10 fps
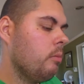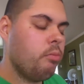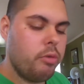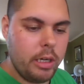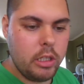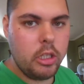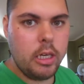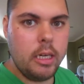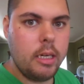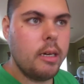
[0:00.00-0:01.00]

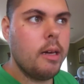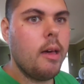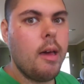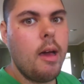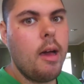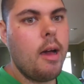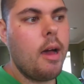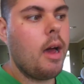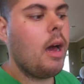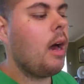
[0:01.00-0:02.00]
preaching.
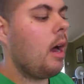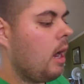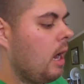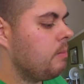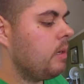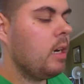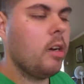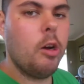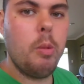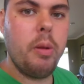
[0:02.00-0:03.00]
I'm in a
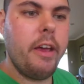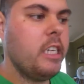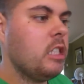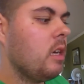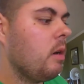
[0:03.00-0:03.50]
good place.